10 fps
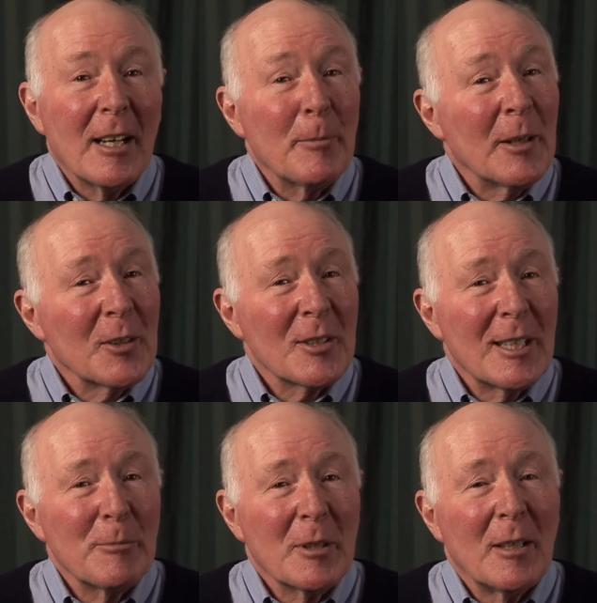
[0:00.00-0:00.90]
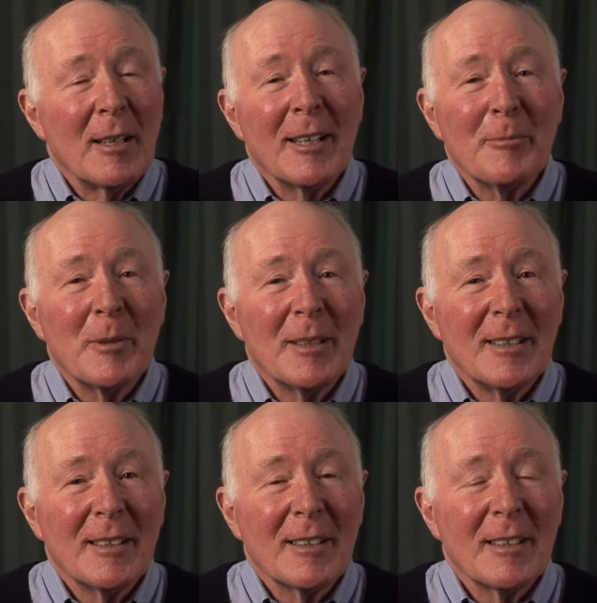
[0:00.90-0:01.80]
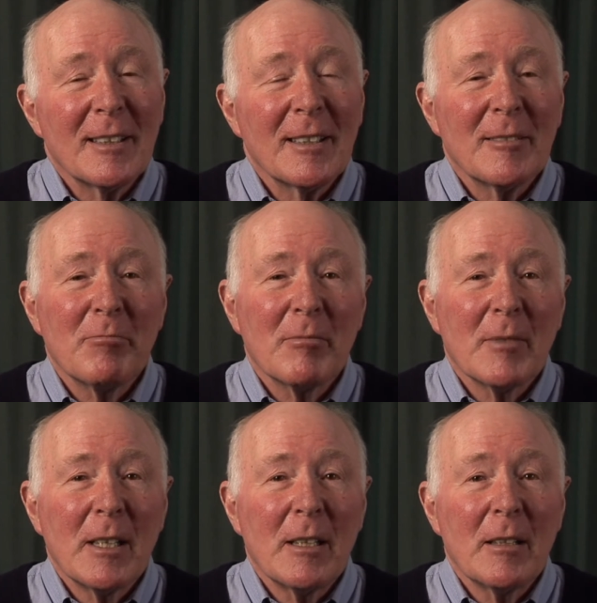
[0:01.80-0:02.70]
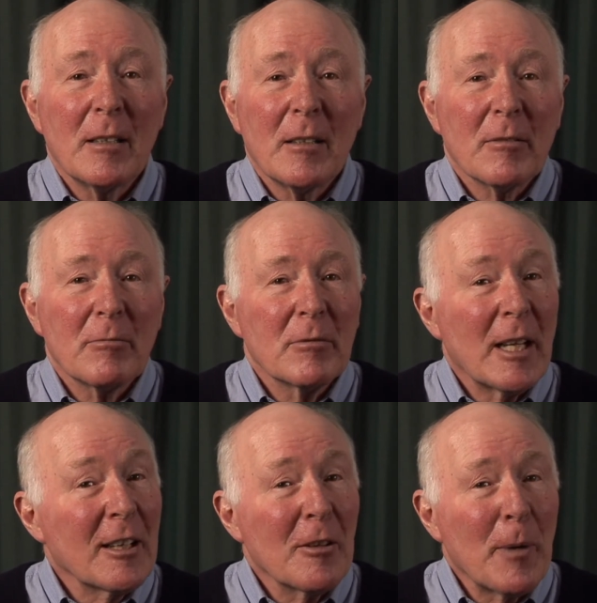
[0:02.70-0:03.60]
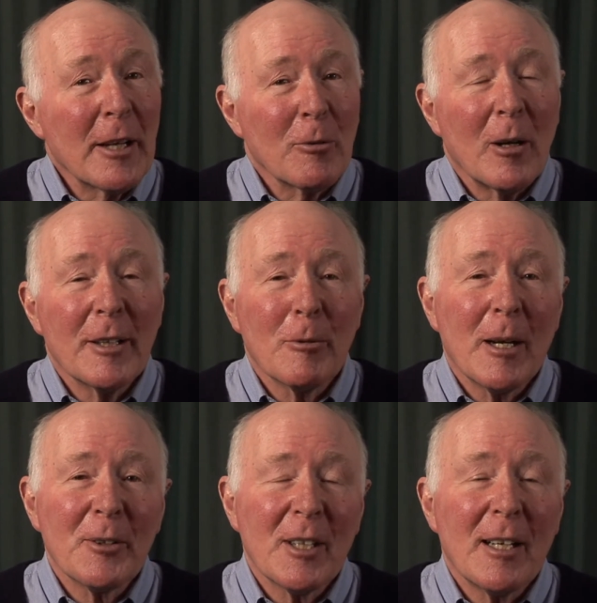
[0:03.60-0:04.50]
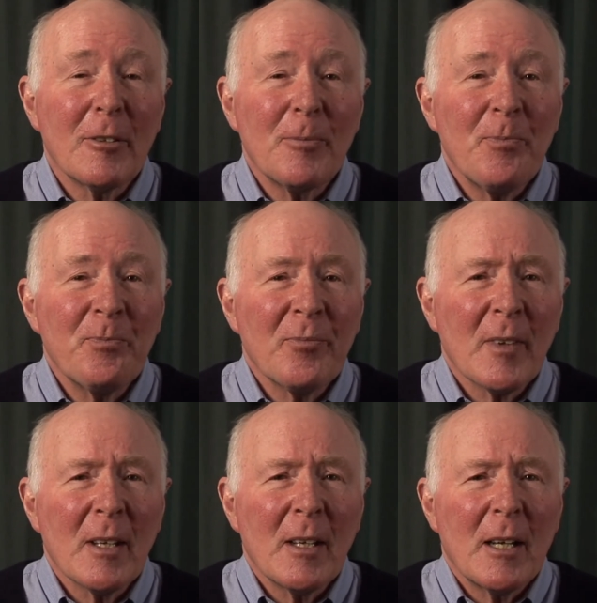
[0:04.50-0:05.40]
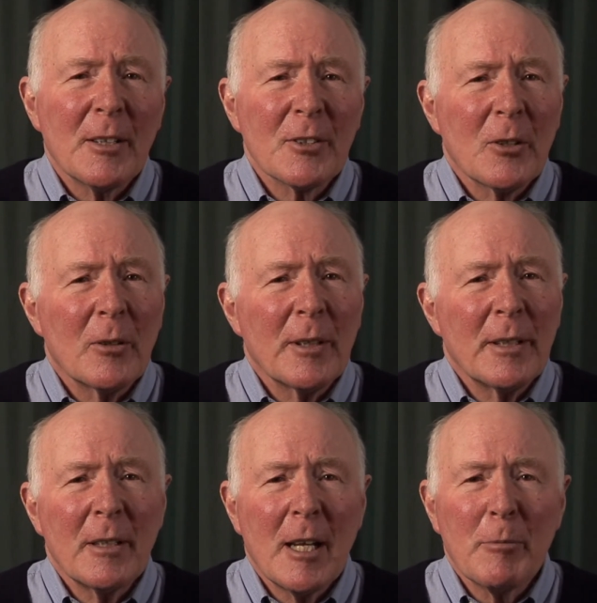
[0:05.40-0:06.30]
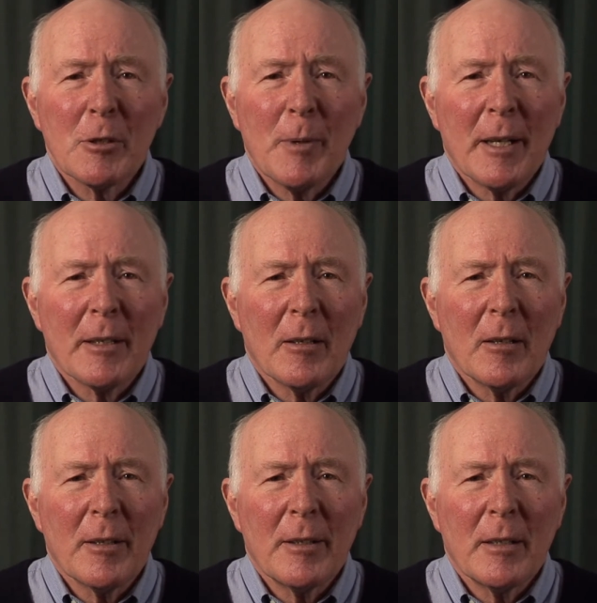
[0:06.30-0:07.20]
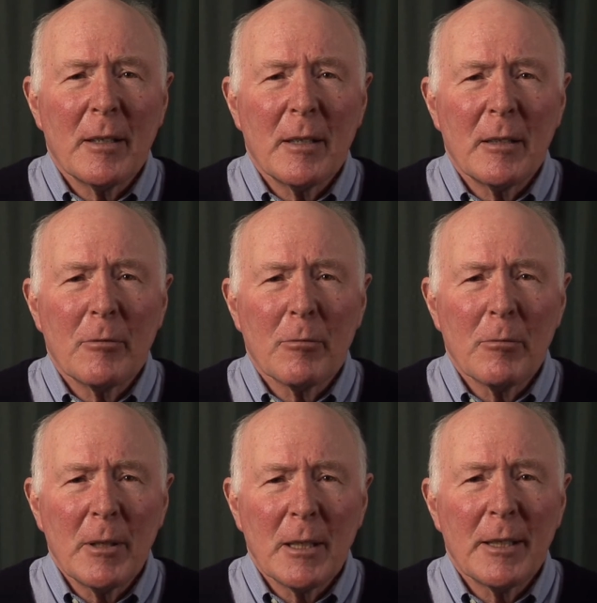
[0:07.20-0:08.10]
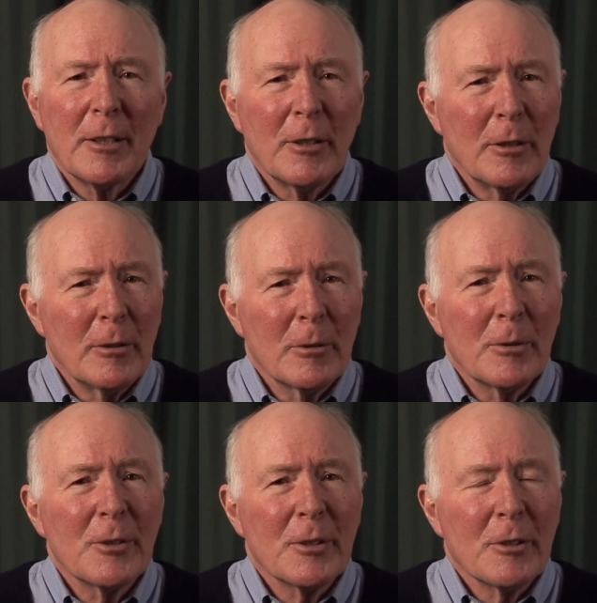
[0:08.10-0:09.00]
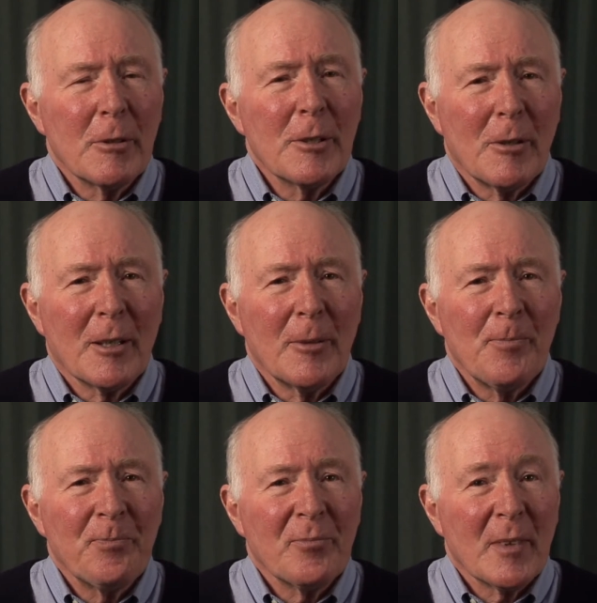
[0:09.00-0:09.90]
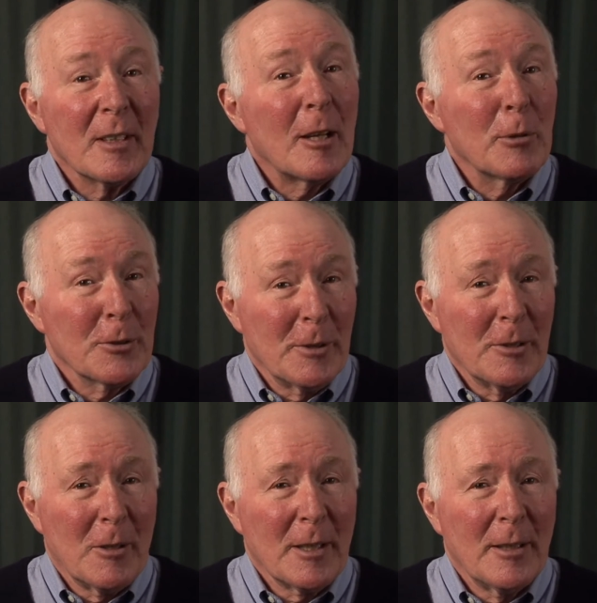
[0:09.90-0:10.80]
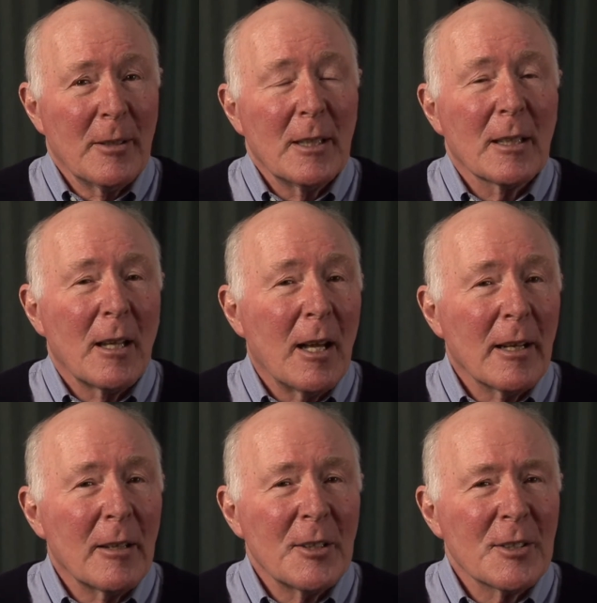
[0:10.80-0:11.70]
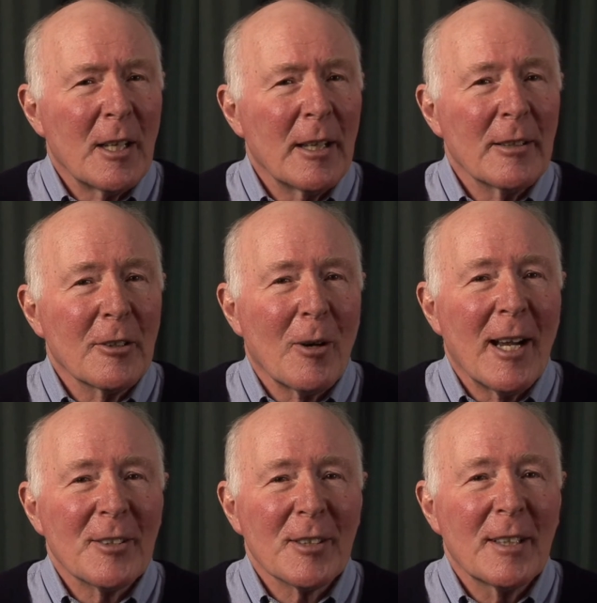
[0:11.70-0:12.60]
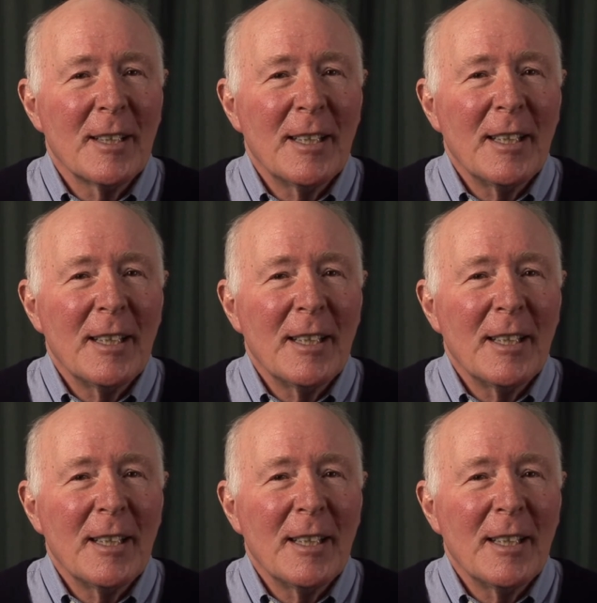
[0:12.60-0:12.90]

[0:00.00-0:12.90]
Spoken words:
At about the same time, in taking a bike ride around town, I saw in a neighbor's backyard a really huge tree trunk, double tree trunk, lying on its side in the grass